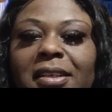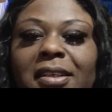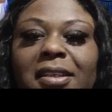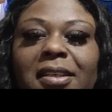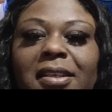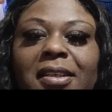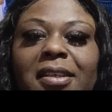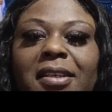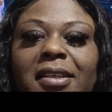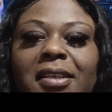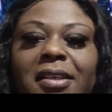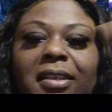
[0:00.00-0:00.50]

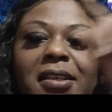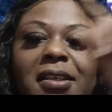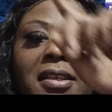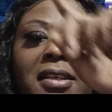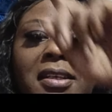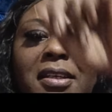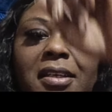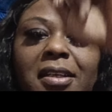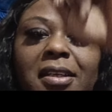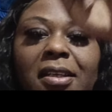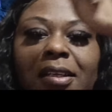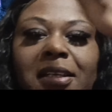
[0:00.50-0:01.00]

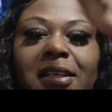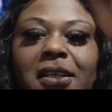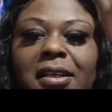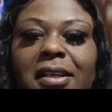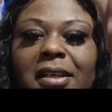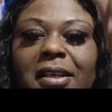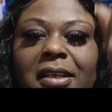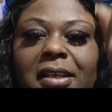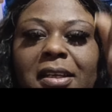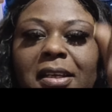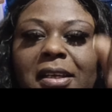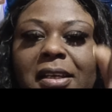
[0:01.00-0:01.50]

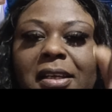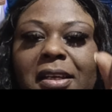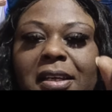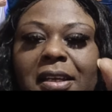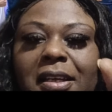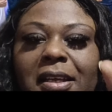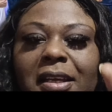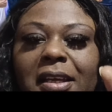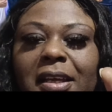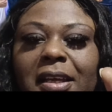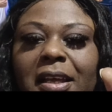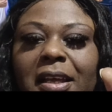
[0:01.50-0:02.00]

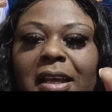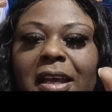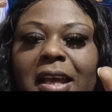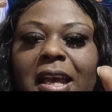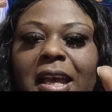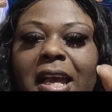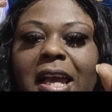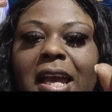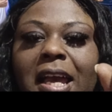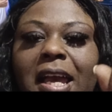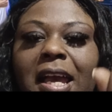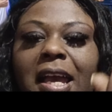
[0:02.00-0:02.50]

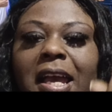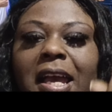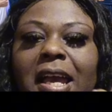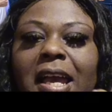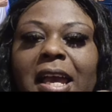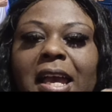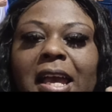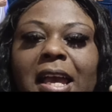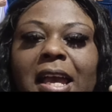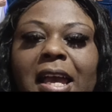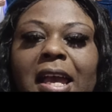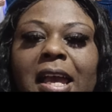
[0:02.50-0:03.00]

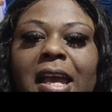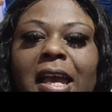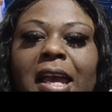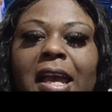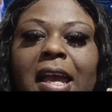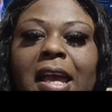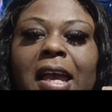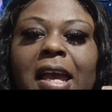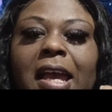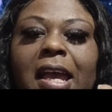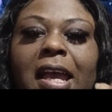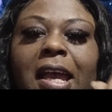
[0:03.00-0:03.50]

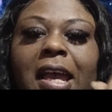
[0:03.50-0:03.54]
No one is speaking in this clip.